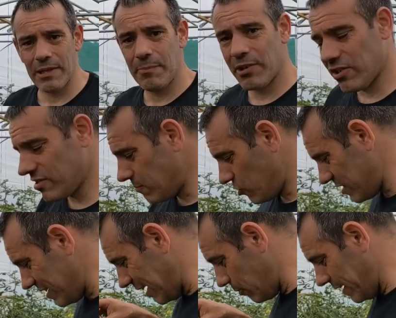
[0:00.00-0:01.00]
because I'm just
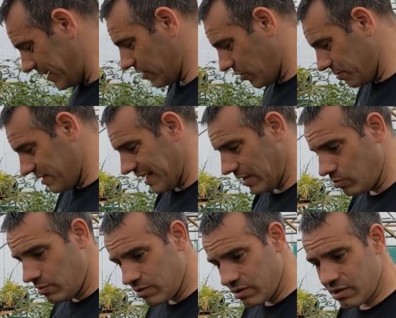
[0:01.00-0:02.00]
allowing it to go down.
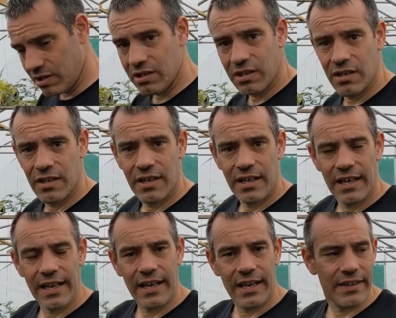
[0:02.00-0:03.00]

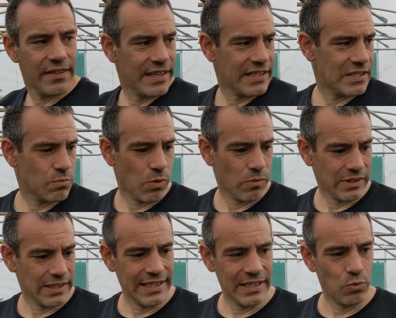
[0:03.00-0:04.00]
These won't
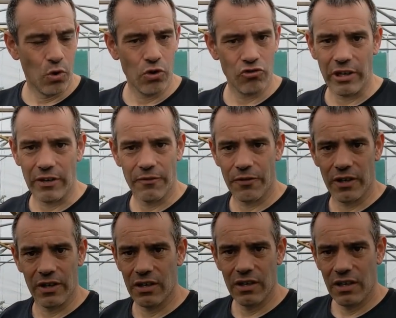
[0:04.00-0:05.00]
need watering
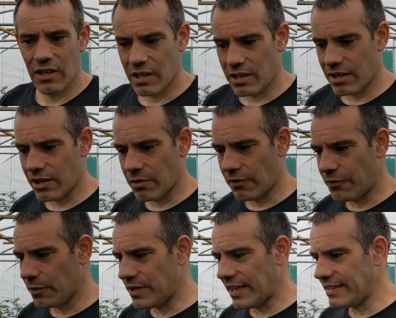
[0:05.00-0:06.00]
for, you know, a
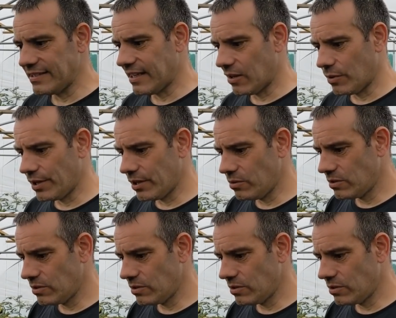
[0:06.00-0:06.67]
few days now. You know.